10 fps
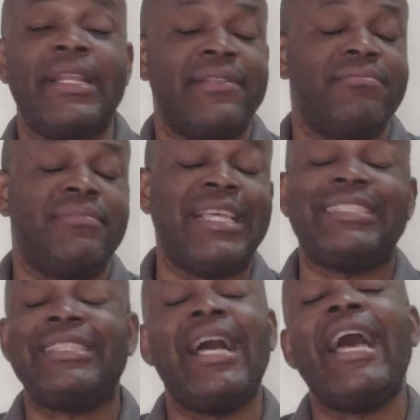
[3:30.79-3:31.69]
but
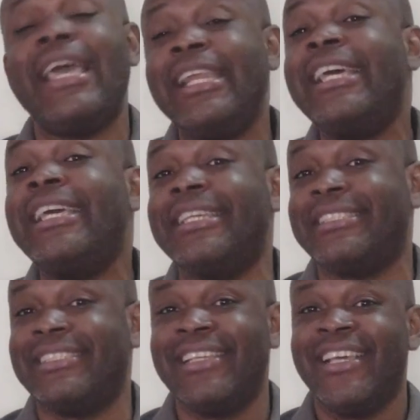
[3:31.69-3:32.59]
that's not how it
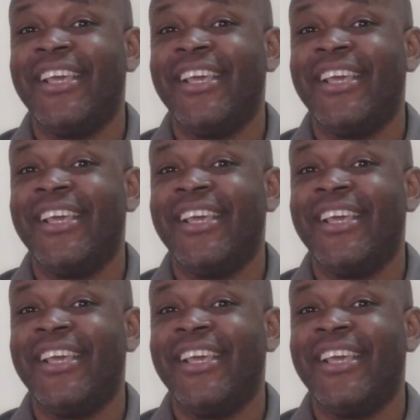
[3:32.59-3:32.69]
is.